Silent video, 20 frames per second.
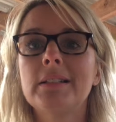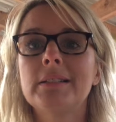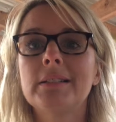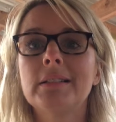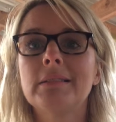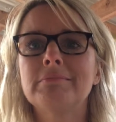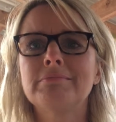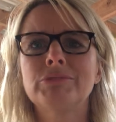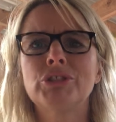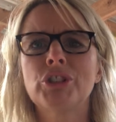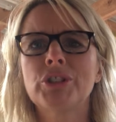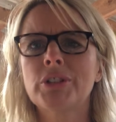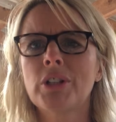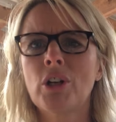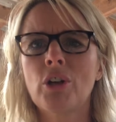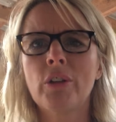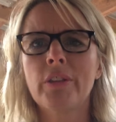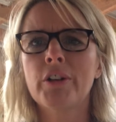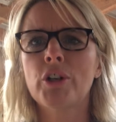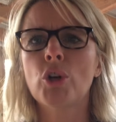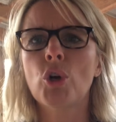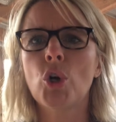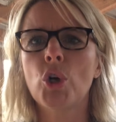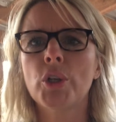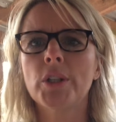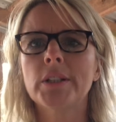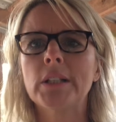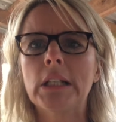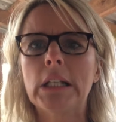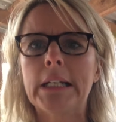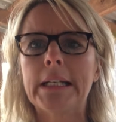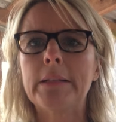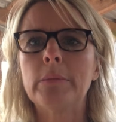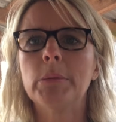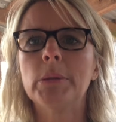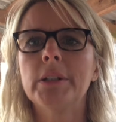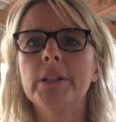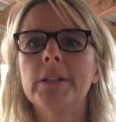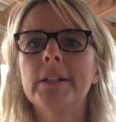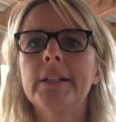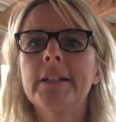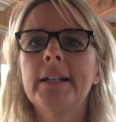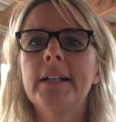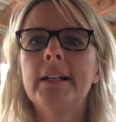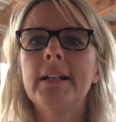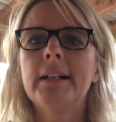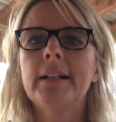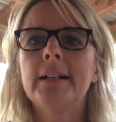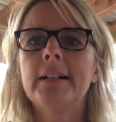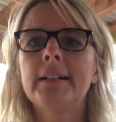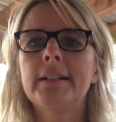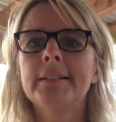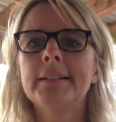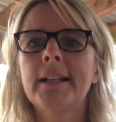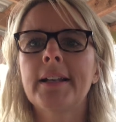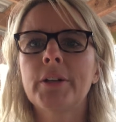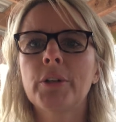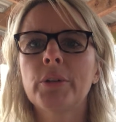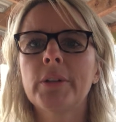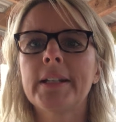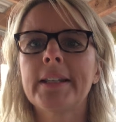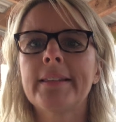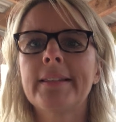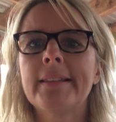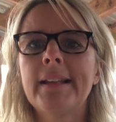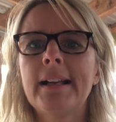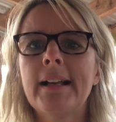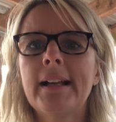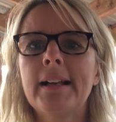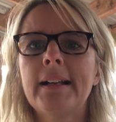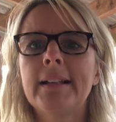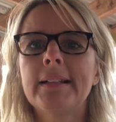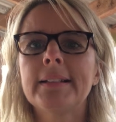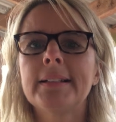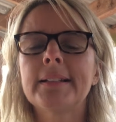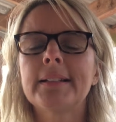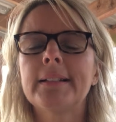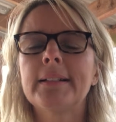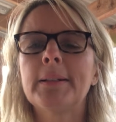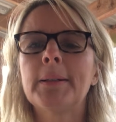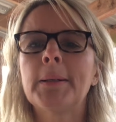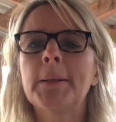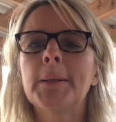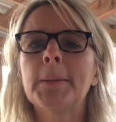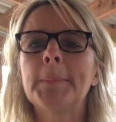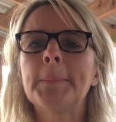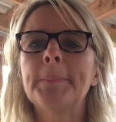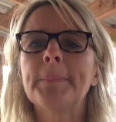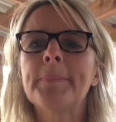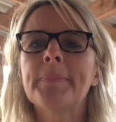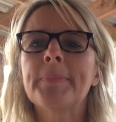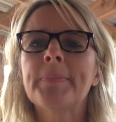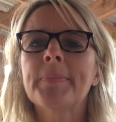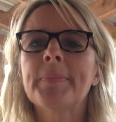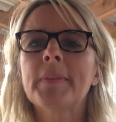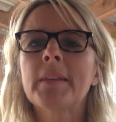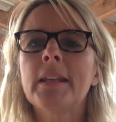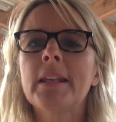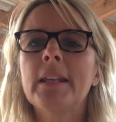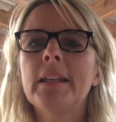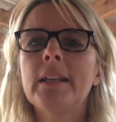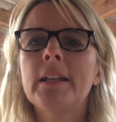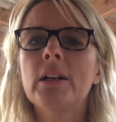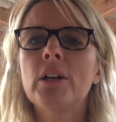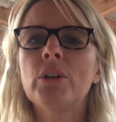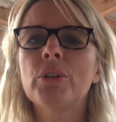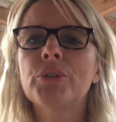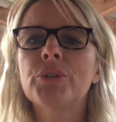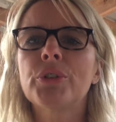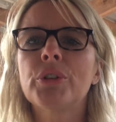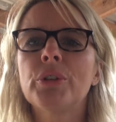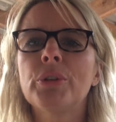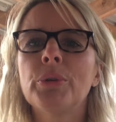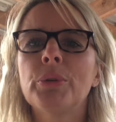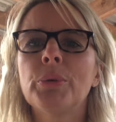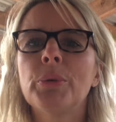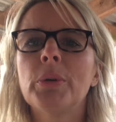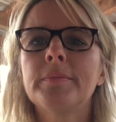and just all their hard labor. Not only that, he also